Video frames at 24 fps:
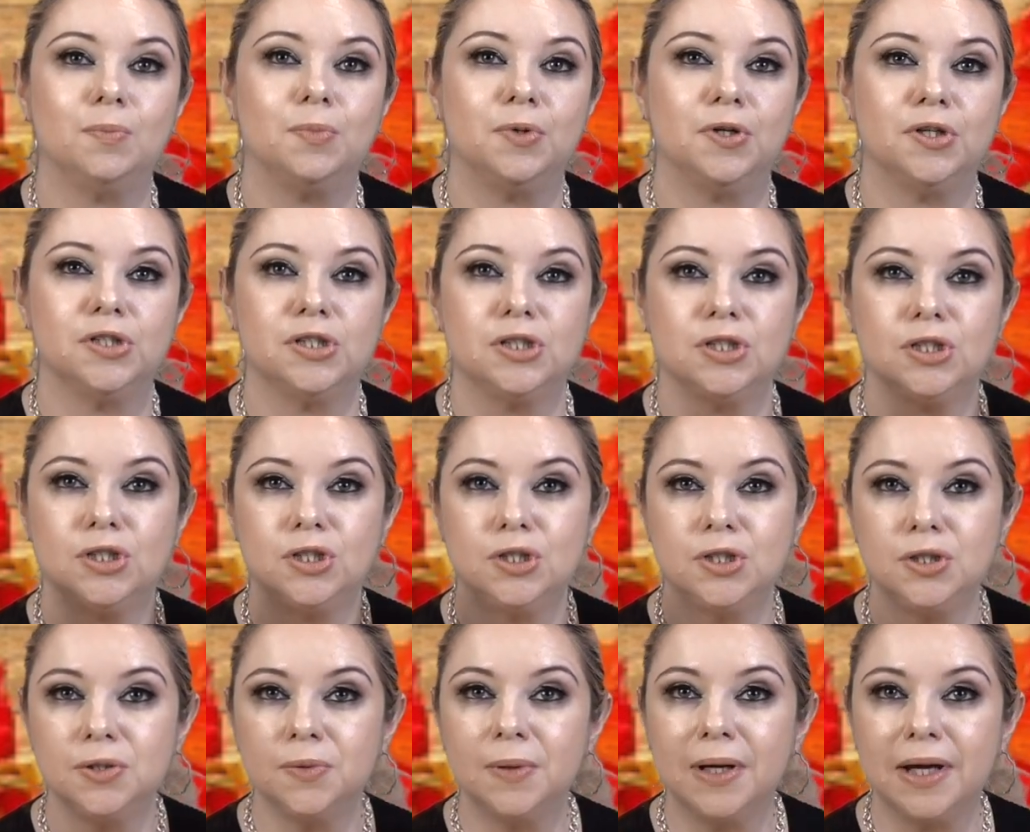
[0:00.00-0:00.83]
purchase
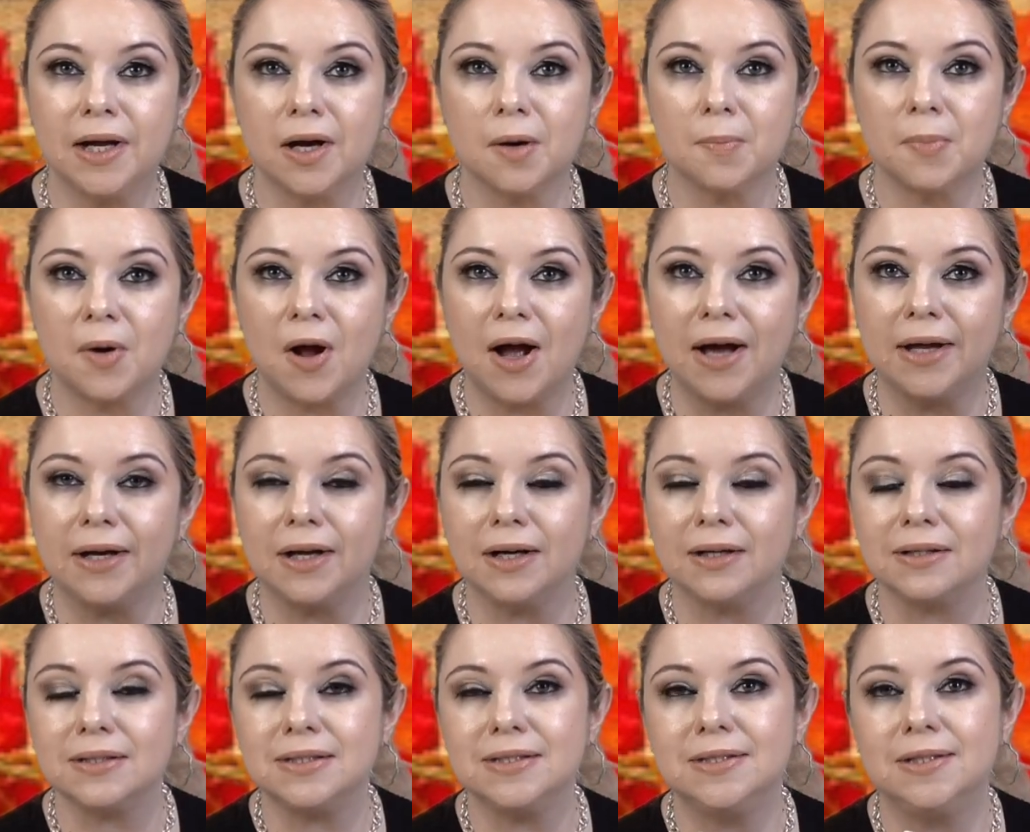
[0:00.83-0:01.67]
two hair
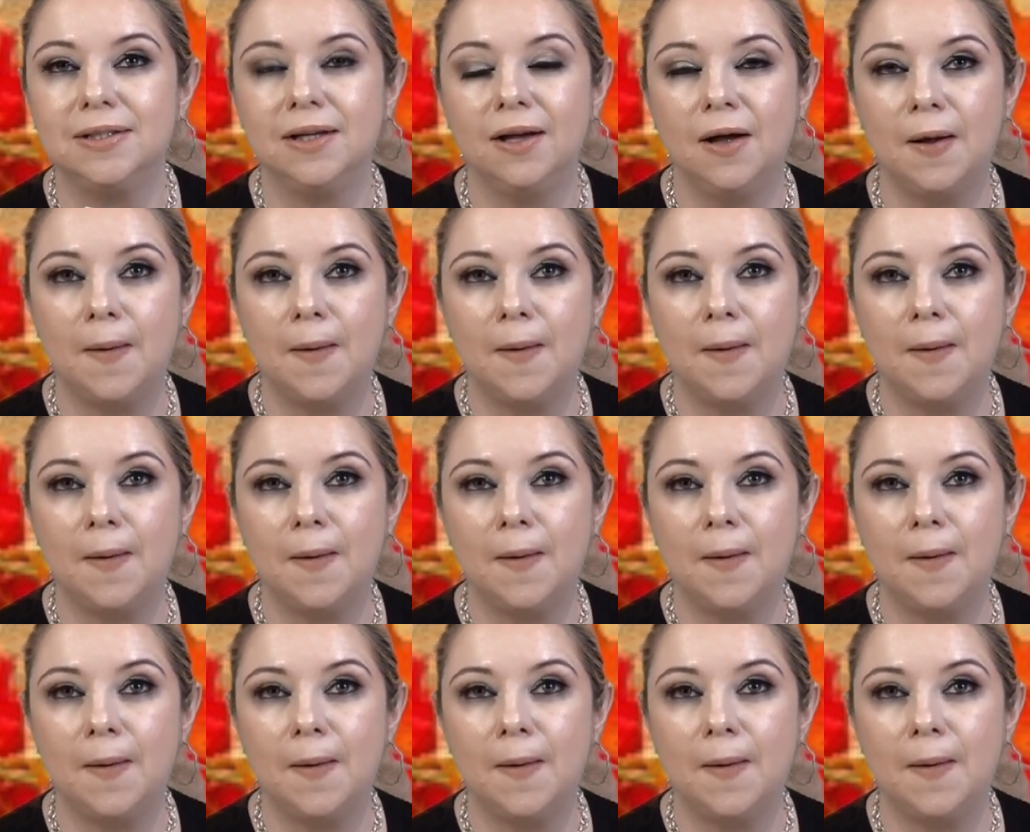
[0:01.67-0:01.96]
products,